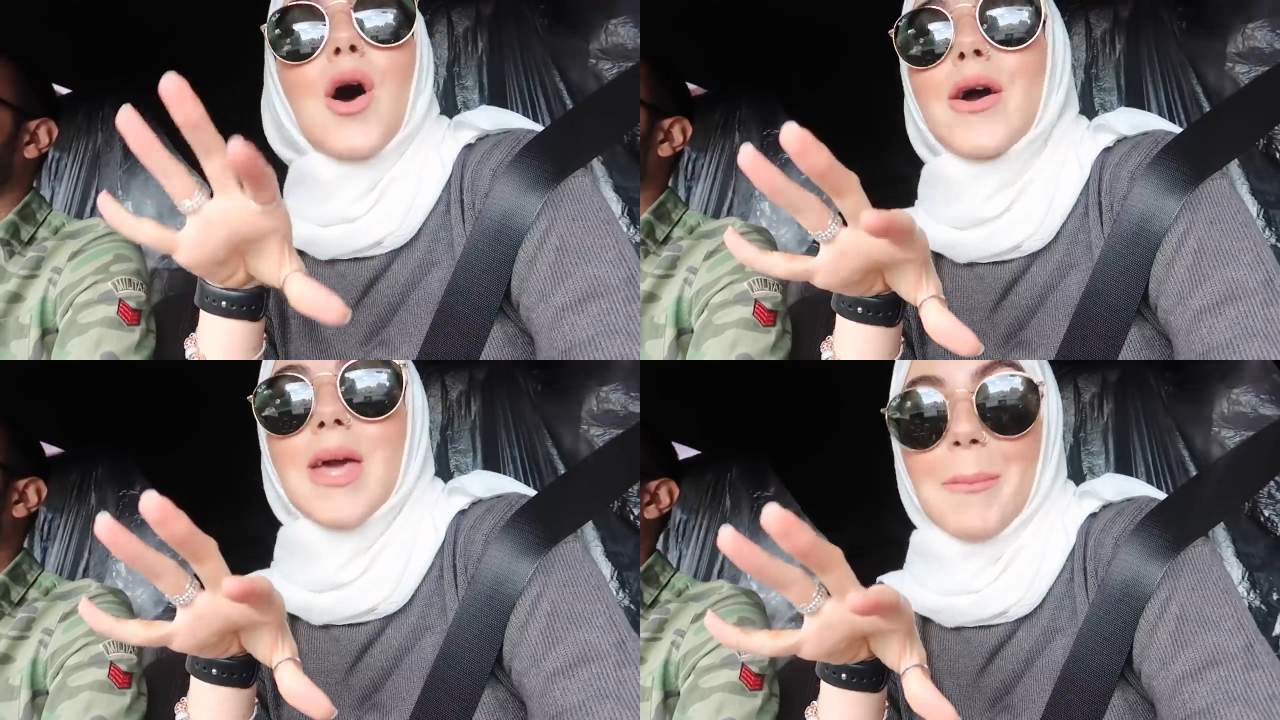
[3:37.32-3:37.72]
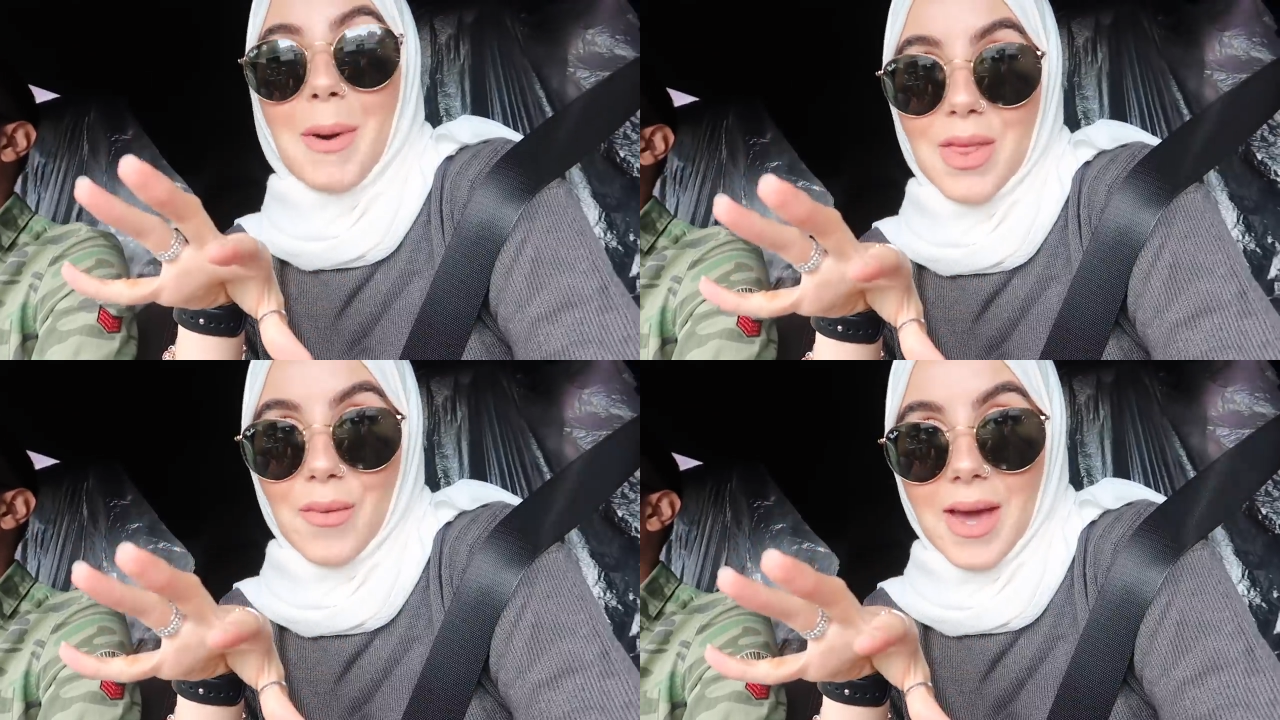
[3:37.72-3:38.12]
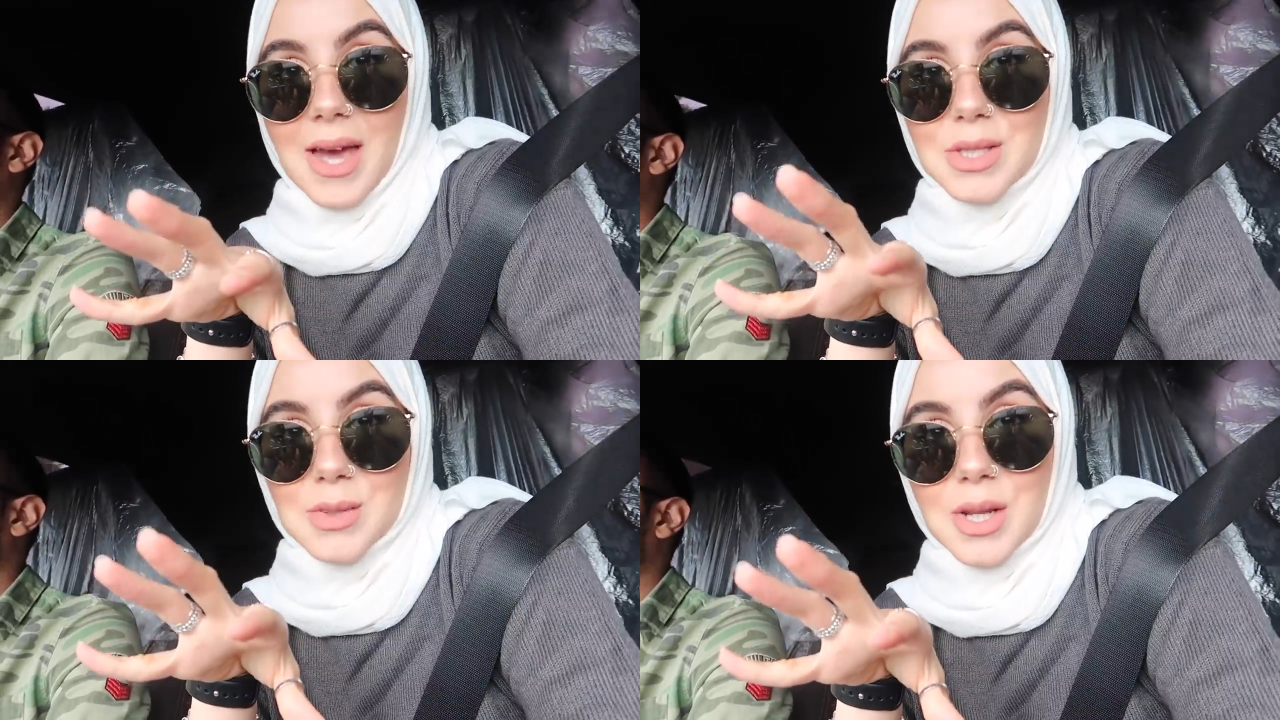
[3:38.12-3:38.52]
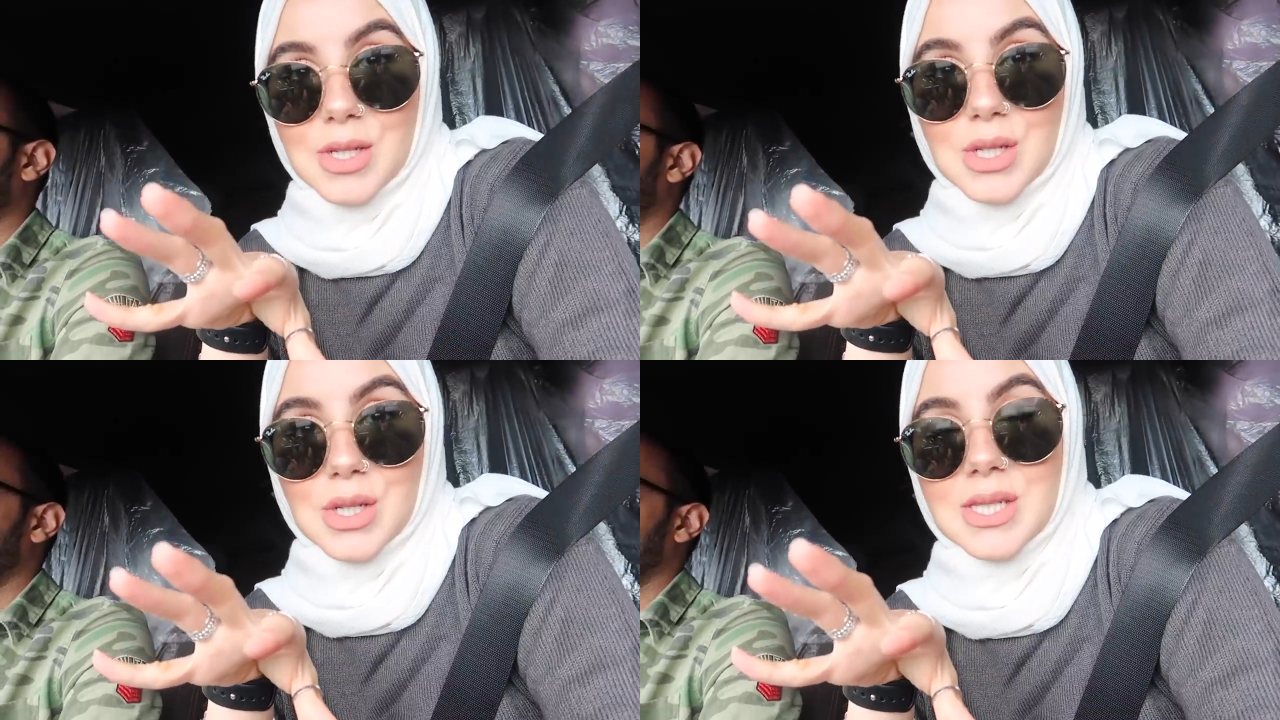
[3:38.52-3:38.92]
Oh yeah, by the way, I just
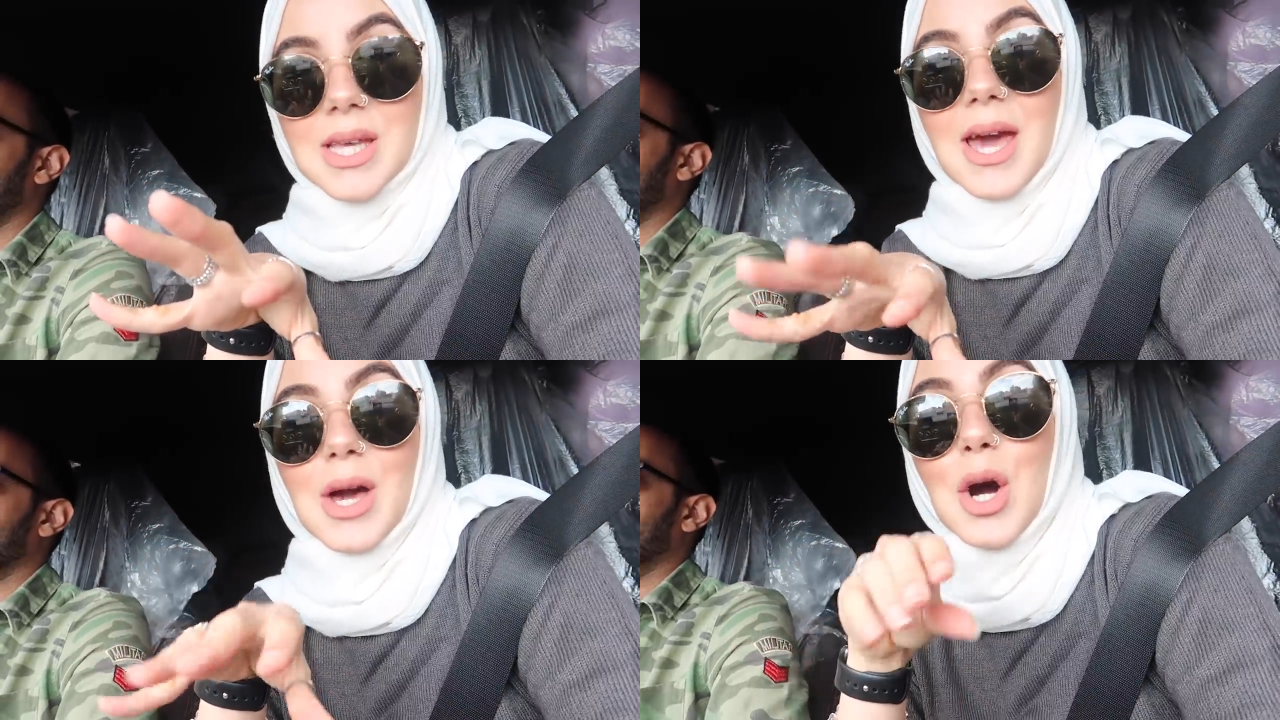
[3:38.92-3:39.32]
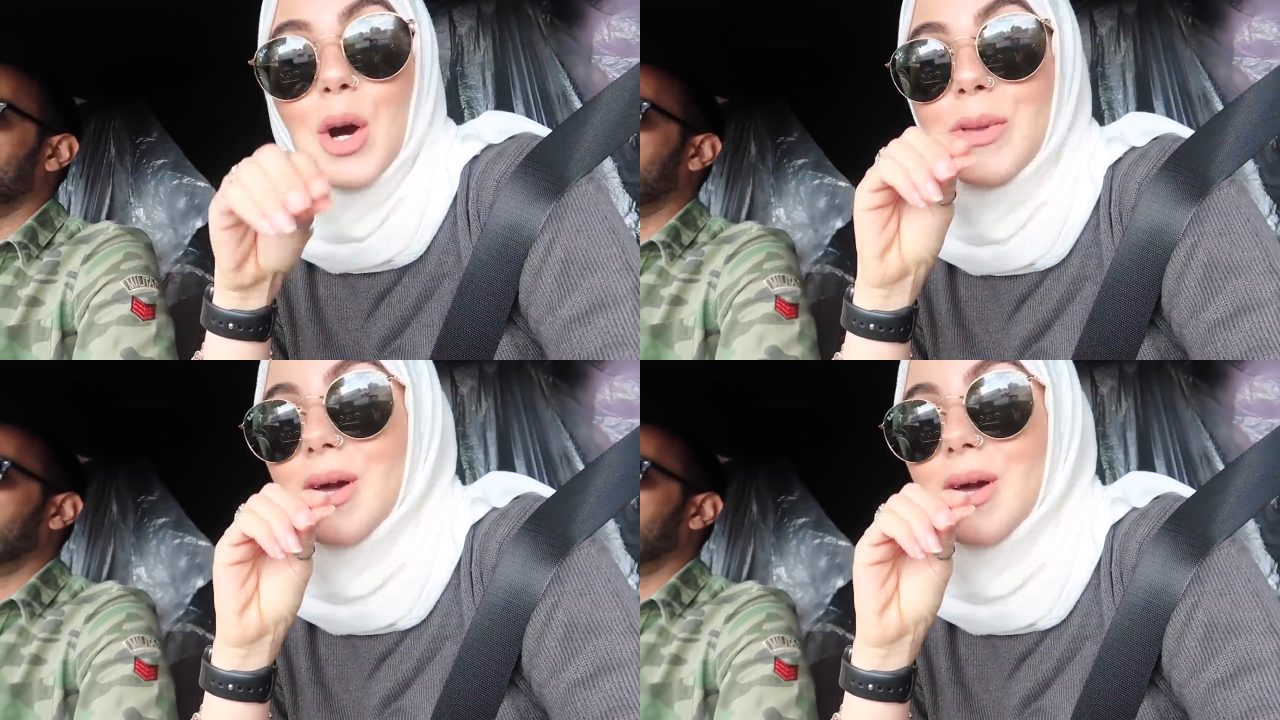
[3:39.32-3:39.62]
wanted to say I hope